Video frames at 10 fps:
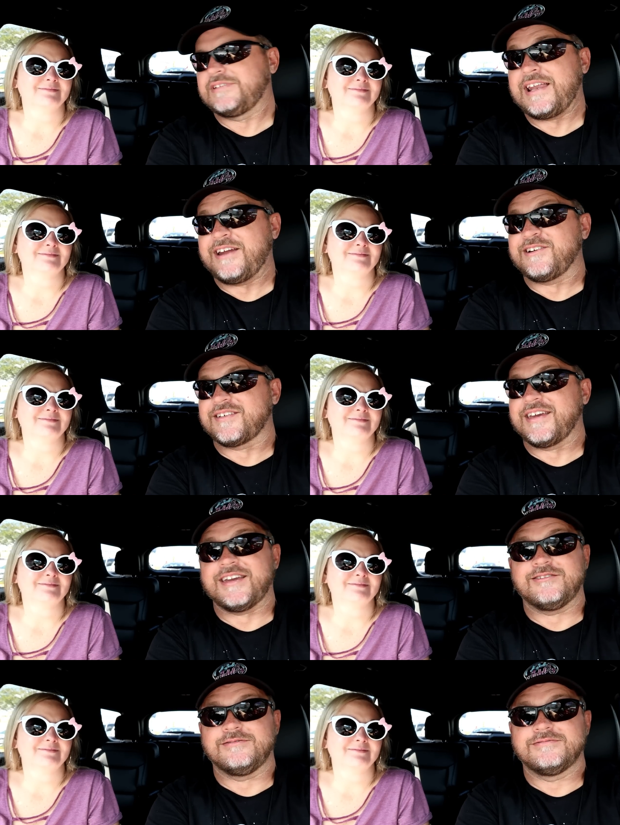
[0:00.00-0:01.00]
Speaker 1: That air is
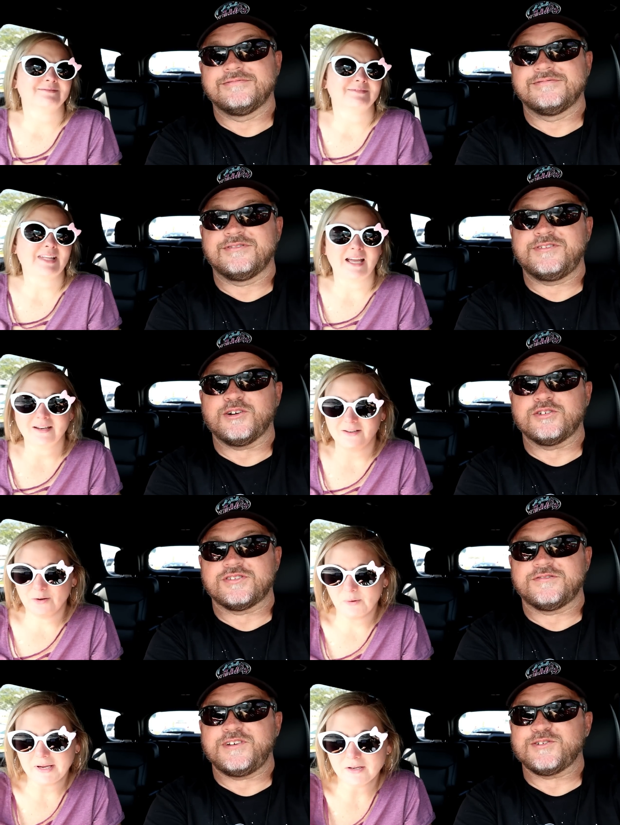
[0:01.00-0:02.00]
kicking.
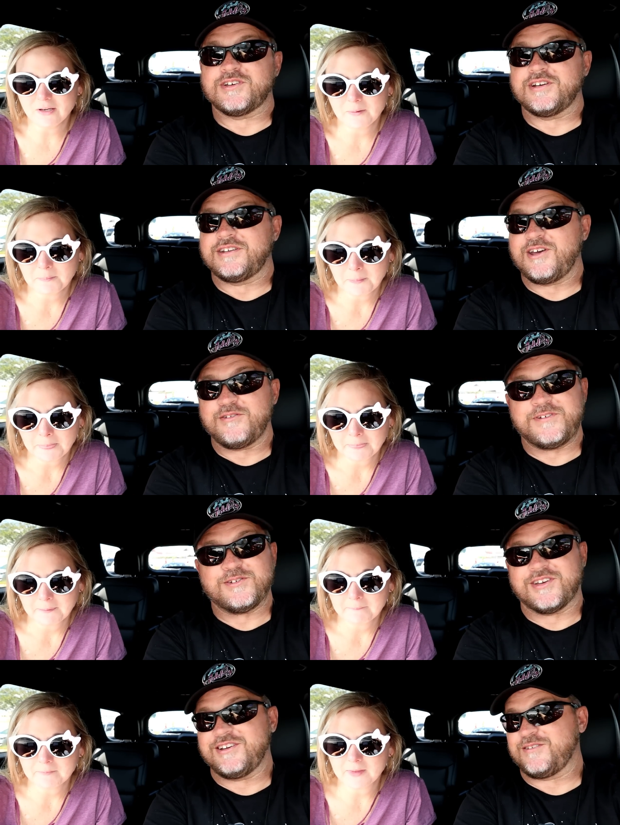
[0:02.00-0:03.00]
Feels, feels good. No, it
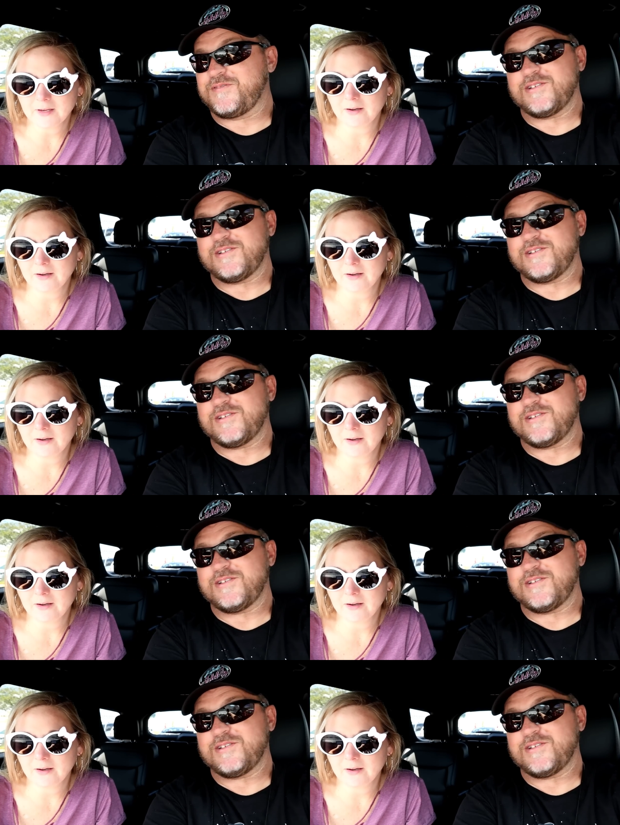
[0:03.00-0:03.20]
feels good. It